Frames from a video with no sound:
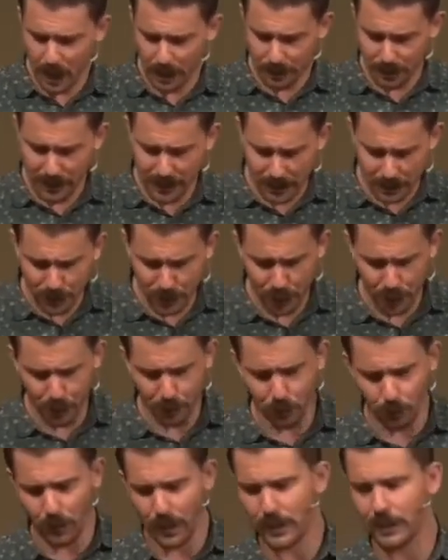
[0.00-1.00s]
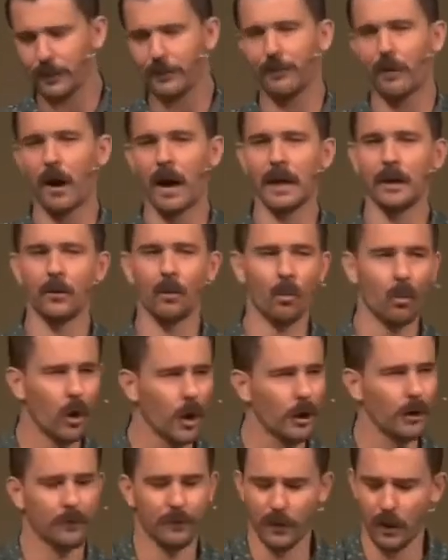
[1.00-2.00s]
uh, the eternal and divine
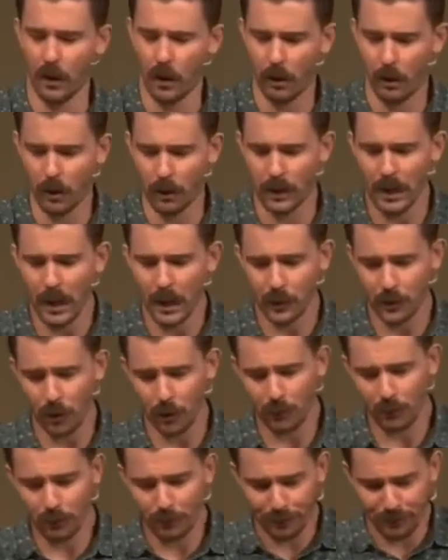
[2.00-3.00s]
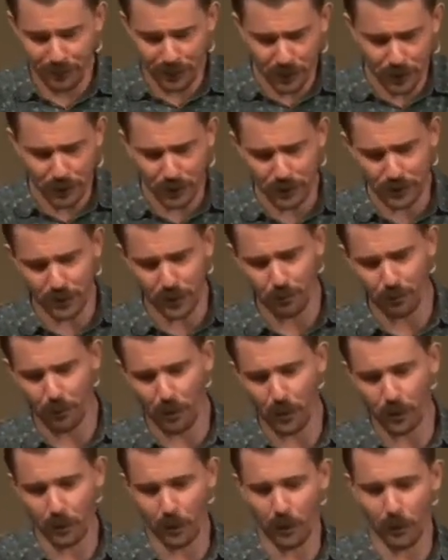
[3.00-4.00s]
Word of God. John finishes the
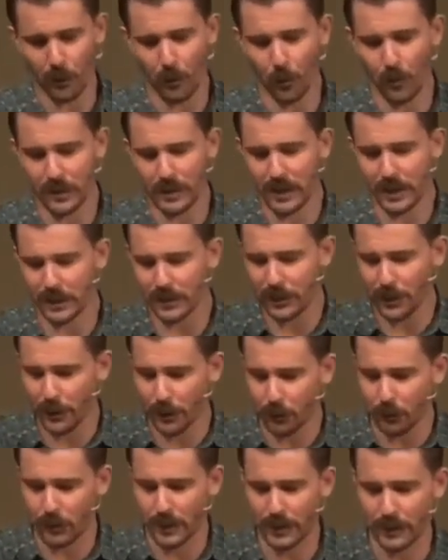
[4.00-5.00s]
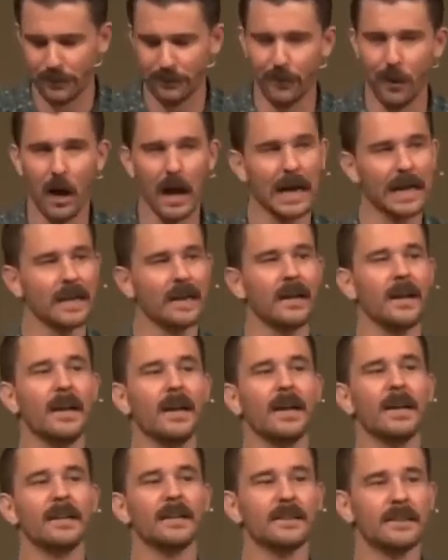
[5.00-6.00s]
prologue with the eternal and divine
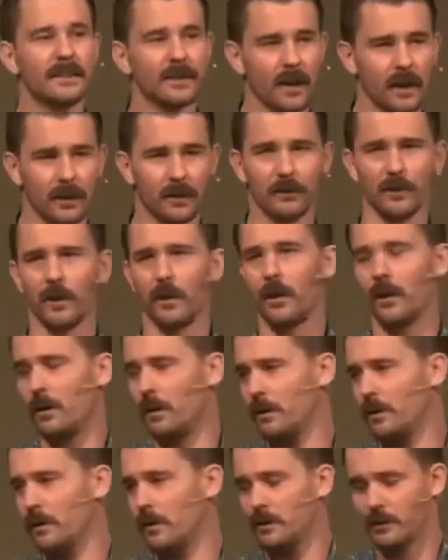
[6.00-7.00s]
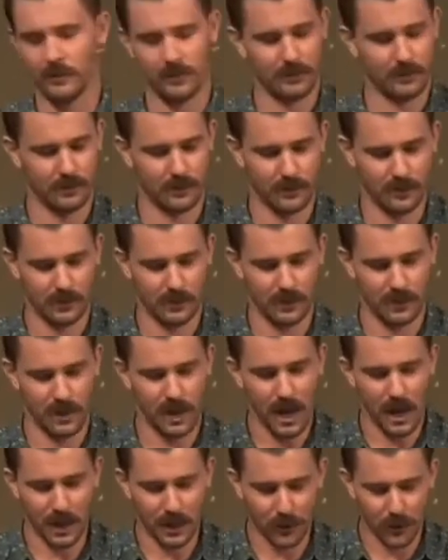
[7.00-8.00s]
Son of God.
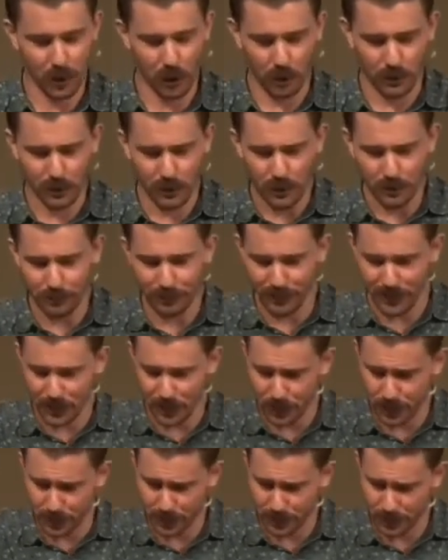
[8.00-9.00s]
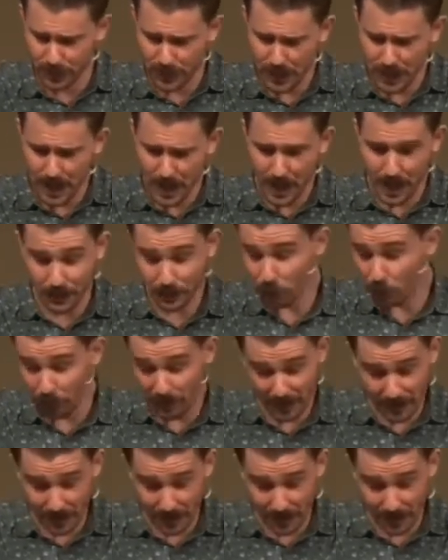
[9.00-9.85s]
Uh, John finishes uh, John